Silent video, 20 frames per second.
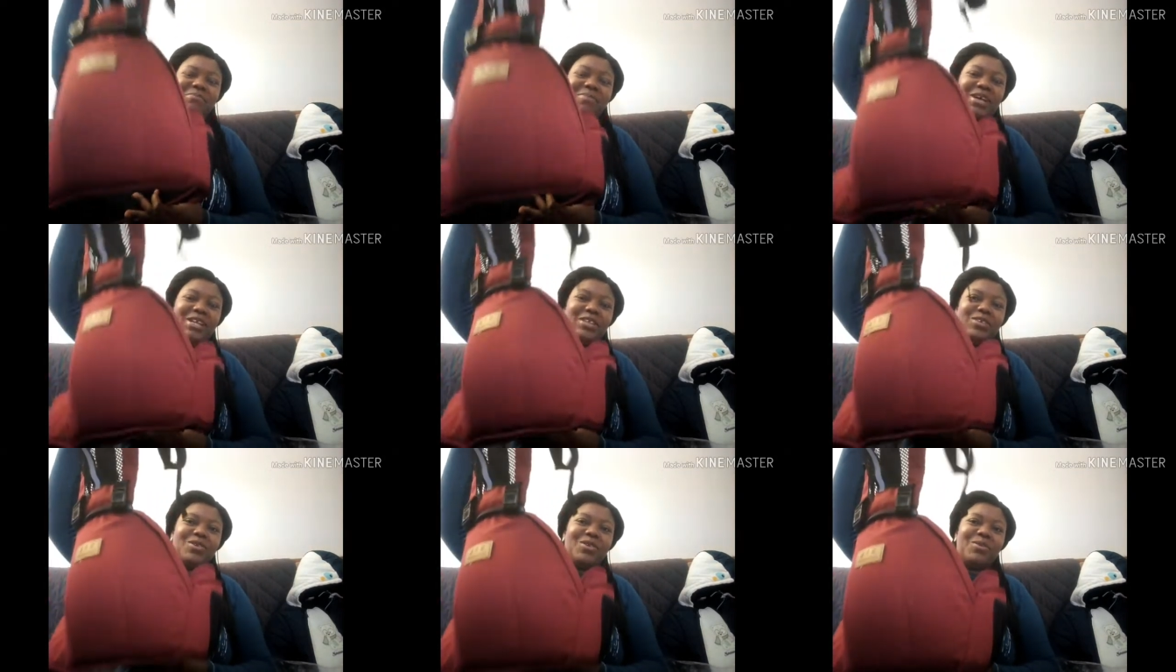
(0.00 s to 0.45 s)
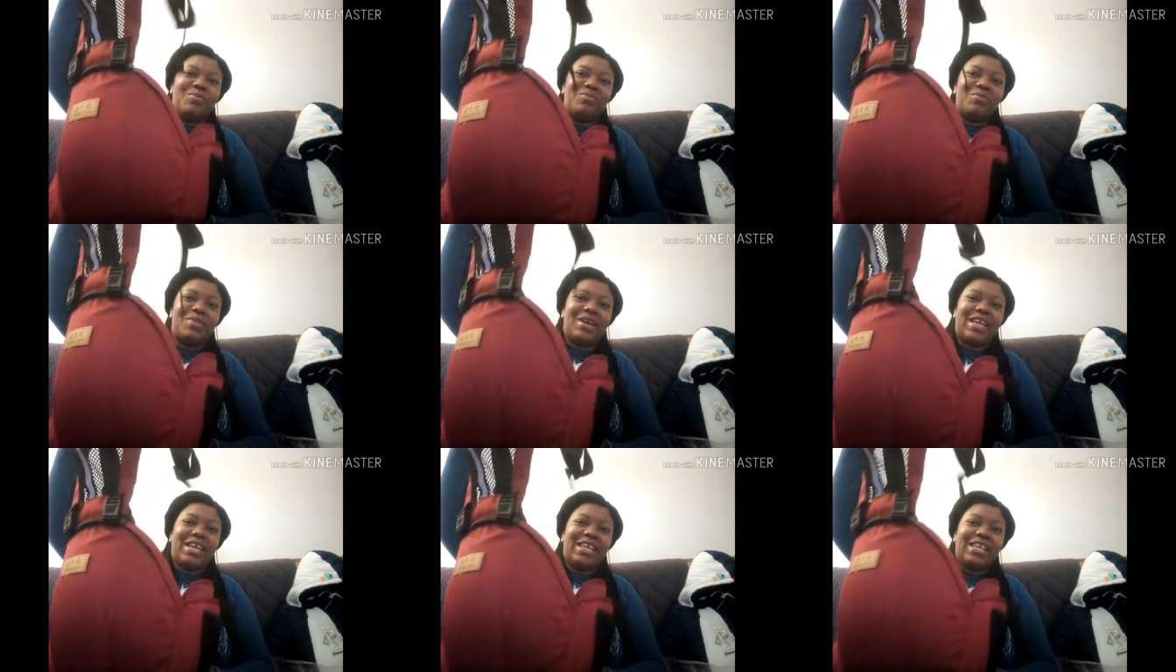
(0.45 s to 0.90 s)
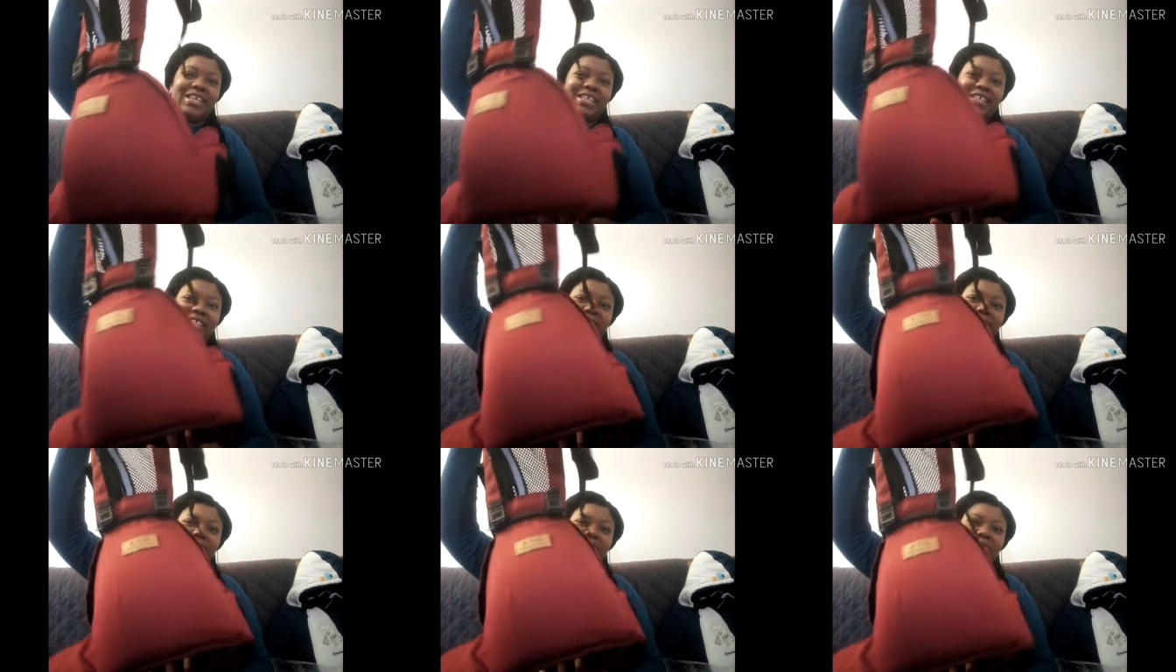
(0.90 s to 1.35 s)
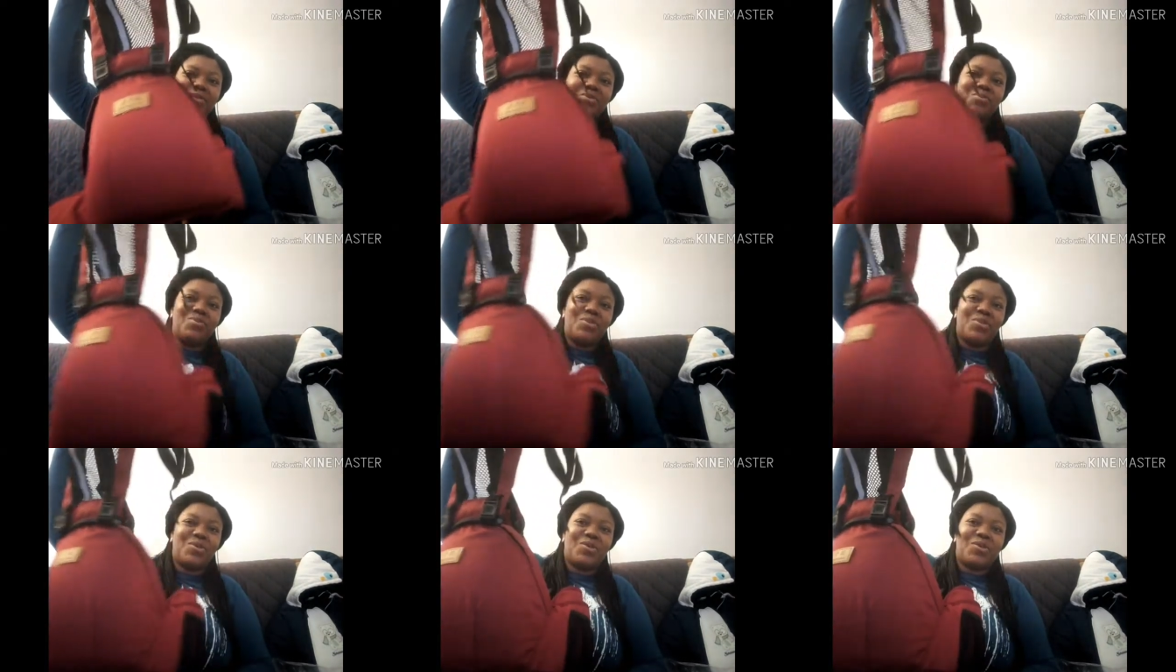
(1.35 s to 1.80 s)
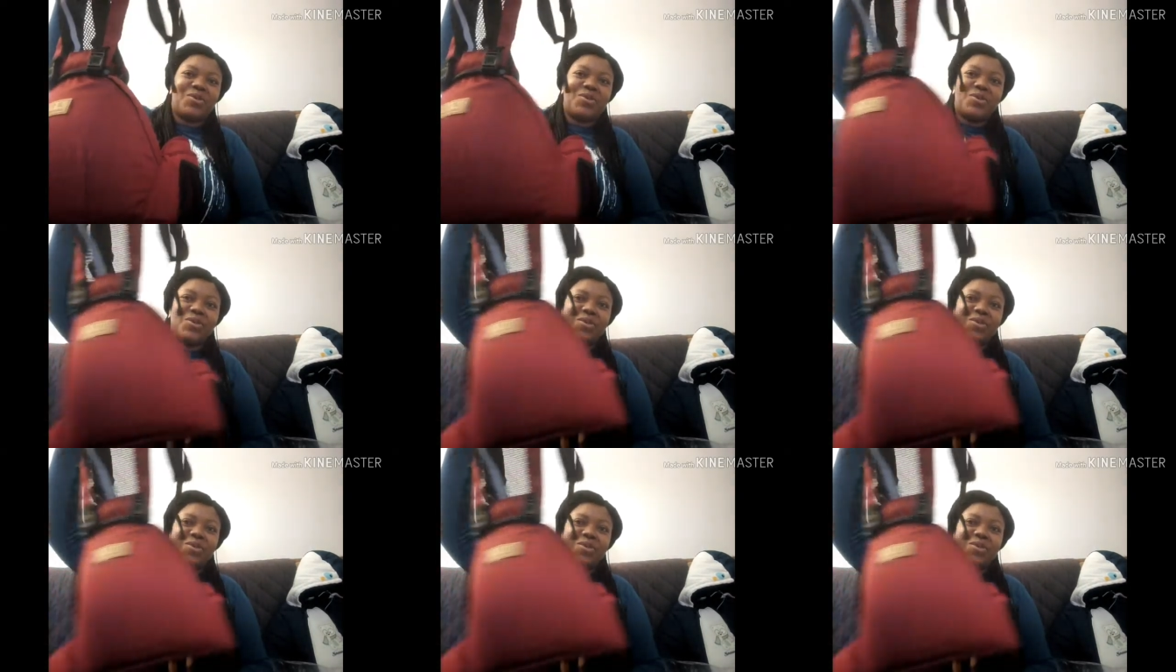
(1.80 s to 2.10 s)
band on my stomach,